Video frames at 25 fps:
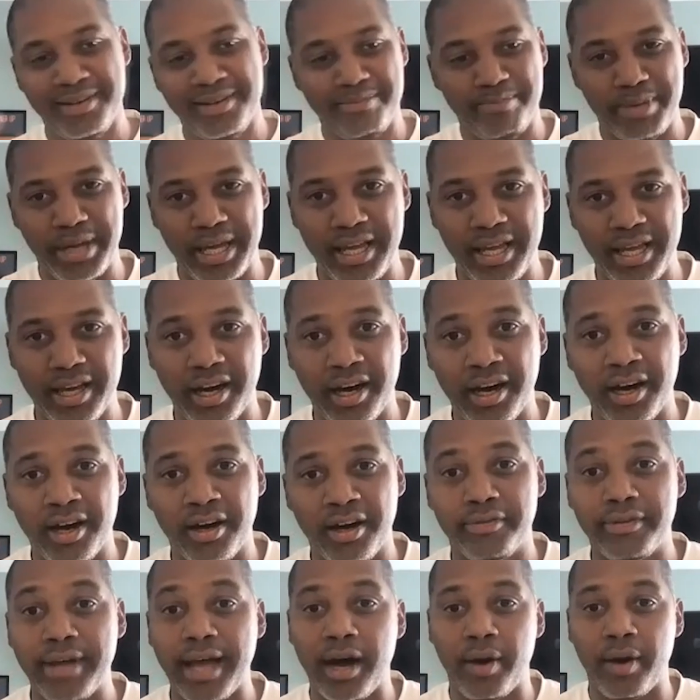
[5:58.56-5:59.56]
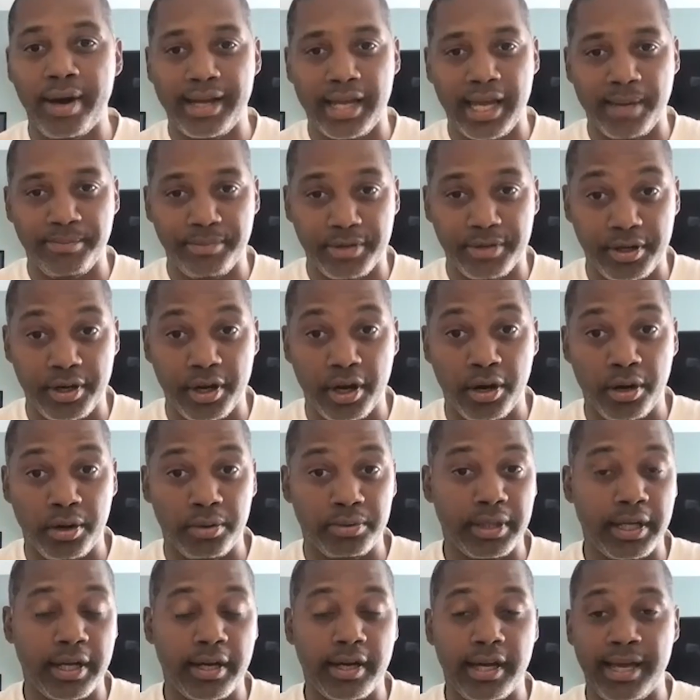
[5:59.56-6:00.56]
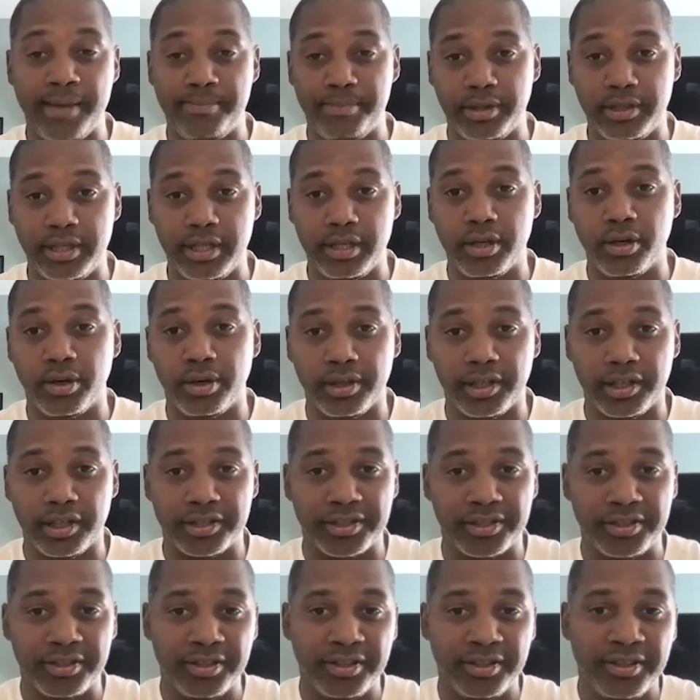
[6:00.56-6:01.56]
b of how i came to know the amputee coalition